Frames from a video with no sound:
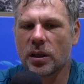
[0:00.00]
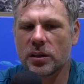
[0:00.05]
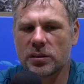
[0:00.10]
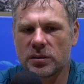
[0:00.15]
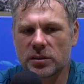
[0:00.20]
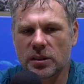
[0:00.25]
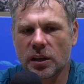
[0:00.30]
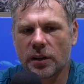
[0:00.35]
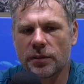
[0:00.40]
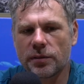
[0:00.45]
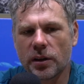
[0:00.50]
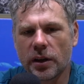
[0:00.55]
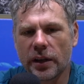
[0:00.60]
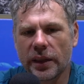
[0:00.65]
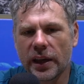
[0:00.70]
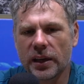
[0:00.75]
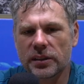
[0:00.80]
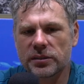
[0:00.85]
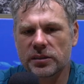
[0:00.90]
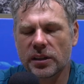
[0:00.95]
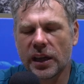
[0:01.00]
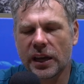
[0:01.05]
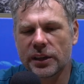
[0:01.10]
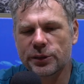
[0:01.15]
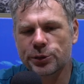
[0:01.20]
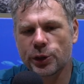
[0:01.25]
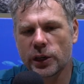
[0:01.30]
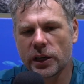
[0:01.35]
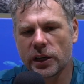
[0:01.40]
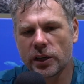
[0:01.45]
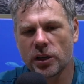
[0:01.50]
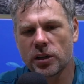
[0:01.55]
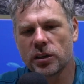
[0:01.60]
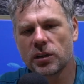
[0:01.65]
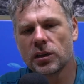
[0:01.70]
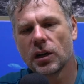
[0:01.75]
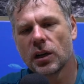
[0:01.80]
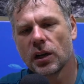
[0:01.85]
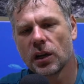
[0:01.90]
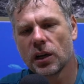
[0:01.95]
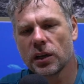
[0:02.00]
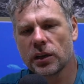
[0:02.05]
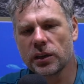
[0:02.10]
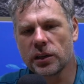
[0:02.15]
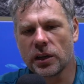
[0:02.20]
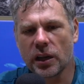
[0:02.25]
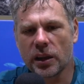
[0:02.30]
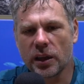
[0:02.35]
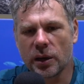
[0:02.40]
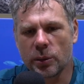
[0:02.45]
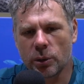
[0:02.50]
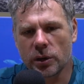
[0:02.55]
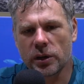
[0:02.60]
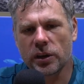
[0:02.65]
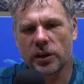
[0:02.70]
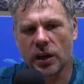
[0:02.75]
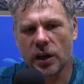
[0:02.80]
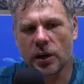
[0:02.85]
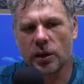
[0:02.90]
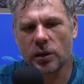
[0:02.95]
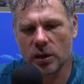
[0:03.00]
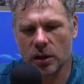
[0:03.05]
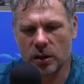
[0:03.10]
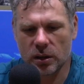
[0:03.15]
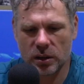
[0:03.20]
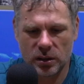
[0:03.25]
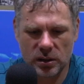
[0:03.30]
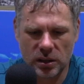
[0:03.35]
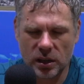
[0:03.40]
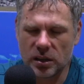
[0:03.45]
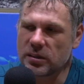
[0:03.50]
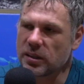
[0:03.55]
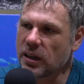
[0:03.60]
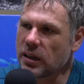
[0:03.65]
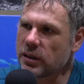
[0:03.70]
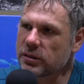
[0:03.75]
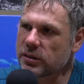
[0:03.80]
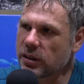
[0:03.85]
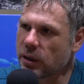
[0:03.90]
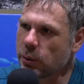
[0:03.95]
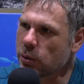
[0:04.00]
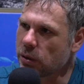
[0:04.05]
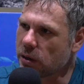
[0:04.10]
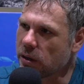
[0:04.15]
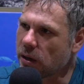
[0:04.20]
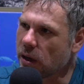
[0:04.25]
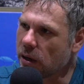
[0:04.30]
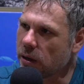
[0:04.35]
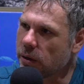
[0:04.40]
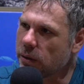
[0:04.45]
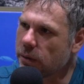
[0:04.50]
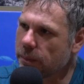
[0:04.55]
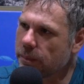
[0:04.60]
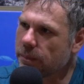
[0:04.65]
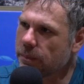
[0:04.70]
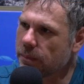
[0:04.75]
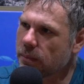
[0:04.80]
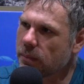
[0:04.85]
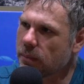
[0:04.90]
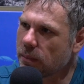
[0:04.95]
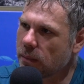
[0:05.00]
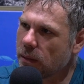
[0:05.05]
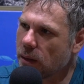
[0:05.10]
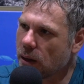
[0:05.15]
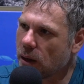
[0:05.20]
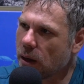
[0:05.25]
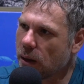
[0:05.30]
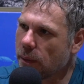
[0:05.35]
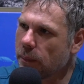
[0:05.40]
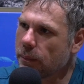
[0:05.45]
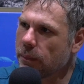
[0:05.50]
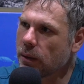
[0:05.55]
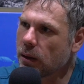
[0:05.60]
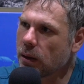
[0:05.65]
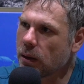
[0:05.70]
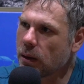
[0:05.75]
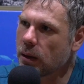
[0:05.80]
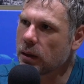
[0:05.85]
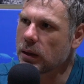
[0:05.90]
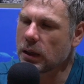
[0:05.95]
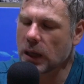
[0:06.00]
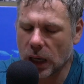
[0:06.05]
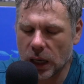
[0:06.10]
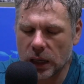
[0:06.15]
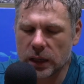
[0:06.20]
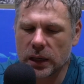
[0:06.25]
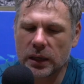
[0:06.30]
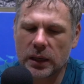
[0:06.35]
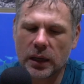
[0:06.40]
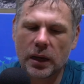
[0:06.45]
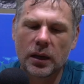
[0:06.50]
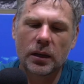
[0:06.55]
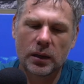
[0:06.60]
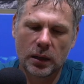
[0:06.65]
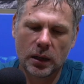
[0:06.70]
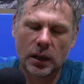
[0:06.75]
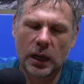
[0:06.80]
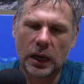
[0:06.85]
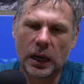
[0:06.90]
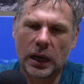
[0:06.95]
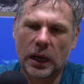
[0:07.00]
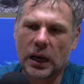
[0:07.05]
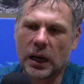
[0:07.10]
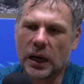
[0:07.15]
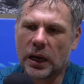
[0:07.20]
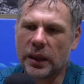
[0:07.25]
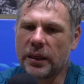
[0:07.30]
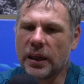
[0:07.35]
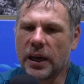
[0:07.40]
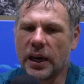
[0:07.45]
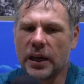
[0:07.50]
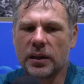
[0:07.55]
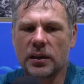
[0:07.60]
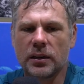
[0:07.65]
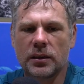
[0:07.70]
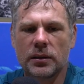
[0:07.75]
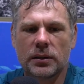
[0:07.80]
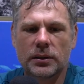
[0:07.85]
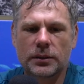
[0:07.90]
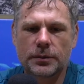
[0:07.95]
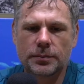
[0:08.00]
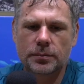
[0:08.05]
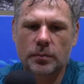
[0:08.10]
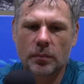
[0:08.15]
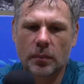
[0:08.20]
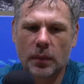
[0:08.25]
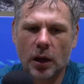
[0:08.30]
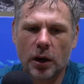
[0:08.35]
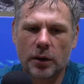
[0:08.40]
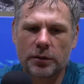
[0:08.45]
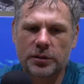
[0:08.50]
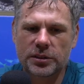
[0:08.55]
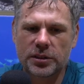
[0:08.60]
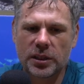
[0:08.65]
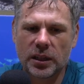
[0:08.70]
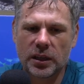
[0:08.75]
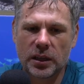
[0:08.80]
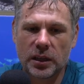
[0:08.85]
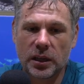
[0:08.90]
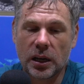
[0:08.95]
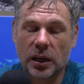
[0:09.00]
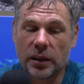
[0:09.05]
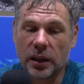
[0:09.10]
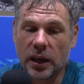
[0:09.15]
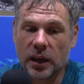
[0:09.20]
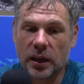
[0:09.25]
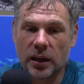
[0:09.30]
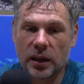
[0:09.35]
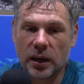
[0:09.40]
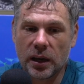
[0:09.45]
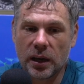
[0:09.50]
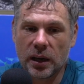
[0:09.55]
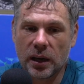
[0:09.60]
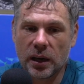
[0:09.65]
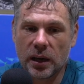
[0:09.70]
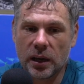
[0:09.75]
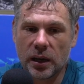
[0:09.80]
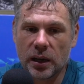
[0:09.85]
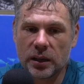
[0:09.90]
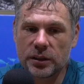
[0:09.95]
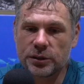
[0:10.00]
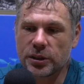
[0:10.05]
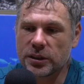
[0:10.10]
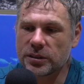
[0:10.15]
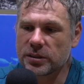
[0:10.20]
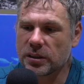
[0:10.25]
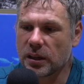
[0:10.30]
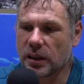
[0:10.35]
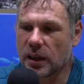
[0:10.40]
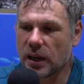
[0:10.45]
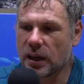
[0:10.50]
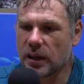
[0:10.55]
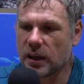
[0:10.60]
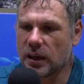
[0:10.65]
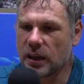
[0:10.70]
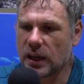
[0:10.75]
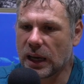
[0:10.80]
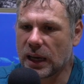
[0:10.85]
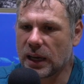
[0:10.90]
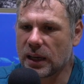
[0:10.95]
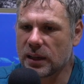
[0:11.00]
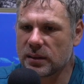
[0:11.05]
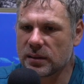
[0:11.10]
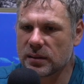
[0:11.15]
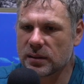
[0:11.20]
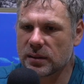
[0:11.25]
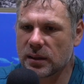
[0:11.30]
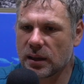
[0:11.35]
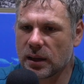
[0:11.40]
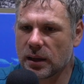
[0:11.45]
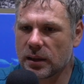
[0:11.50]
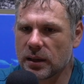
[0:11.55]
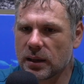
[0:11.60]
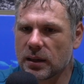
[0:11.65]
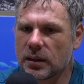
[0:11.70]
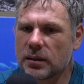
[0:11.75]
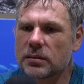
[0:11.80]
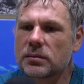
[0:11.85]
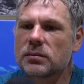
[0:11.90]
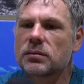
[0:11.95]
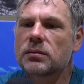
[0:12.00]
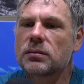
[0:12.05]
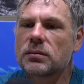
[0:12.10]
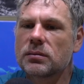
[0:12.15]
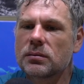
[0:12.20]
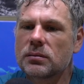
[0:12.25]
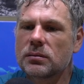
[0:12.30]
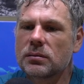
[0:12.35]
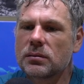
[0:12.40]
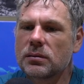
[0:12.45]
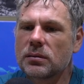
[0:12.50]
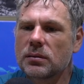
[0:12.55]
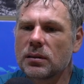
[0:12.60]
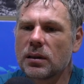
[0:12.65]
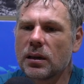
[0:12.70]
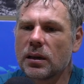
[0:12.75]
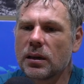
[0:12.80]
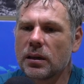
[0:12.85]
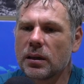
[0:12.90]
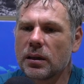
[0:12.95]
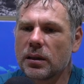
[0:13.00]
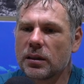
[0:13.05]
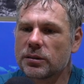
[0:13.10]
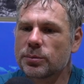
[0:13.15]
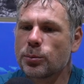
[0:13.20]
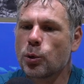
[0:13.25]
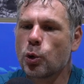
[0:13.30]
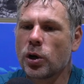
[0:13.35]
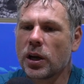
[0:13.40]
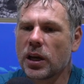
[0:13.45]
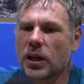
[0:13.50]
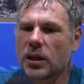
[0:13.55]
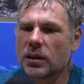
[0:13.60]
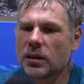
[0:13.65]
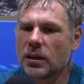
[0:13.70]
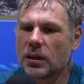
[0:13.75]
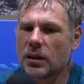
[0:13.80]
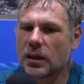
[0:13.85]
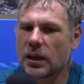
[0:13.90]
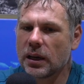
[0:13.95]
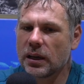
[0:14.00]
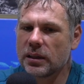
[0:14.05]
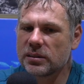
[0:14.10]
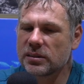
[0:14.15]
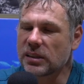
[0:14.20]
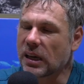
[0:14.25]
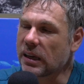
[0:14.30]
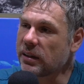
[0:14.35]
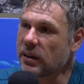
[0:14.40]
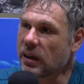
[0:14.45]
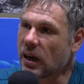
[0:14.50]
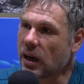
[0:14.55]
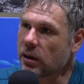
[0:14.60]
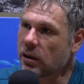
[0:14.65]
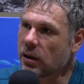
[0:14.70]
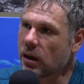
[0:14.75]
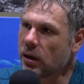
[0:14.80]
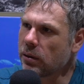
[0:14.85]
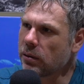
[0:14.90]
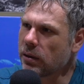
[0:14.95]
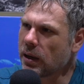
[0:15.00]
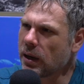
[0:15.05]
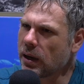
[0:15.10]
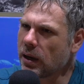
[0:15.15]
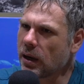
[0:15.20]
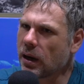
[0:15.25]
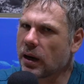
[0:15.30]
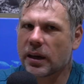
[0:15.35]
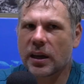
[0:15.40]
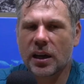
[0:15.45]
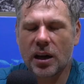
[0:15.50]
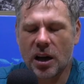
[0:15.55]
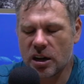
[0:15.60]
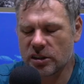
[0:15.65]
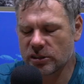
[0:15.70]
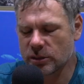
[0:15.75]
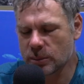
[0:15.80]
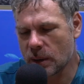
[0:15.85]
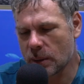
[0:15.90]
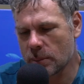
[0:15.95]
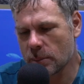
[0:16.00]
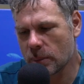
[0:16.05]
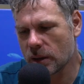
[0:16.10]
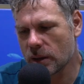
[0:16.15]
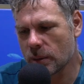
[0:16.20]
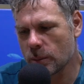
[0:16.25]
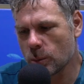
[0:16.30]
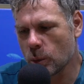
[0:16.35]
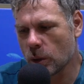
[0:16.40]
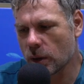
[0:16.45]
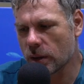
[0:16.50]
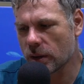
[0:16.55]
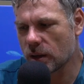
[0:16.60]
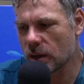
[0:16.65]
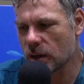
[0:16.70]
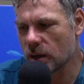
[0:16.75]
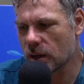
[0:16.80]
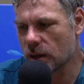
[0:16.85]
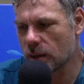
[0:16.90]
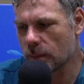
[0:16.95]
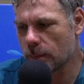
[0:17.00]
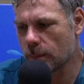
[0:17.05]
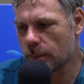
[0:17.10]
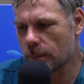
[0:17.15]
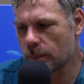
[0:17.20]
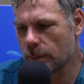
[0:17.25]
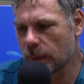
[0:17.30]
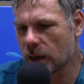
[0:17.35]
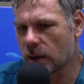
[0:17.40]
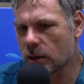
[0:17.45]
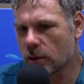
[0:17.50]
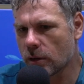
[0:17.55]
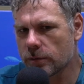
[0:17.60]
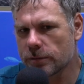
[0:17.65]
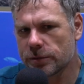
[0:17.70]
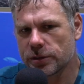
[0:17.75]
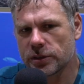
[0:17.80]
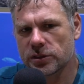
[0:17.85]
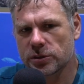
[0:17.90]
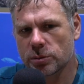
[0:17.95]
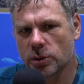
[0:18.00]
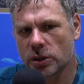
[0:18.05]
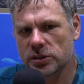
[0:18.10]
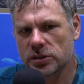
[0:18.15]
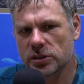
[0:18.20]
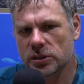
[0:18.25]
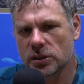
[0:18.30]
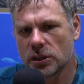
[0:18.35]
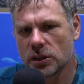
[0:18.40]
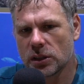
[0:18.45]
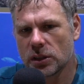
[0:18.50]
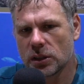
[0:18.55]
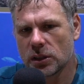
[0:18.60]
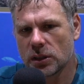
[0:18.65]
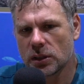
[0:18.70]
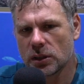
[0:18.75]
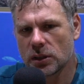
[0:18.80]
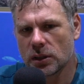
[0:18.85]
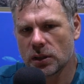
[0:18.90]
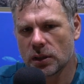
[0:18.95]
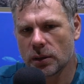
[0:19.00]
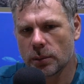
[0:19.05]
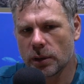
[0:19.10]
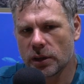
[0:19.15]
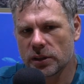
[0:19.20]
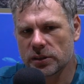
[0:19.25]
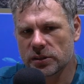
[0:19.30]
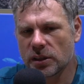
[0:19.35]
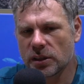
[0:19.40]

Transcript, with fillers: mm-hmm. and stuff like that. So that's really good. That's you good. know they want to know the the details. They want to know mm-hmm. a positive, uh, uh, yeah, positive yeah, yeah. meaning. Uh, and then obviously, you know, they uh, interestingly they had I think. Uh, this morning in San Diego, there I can't remember what the big conference was. Right,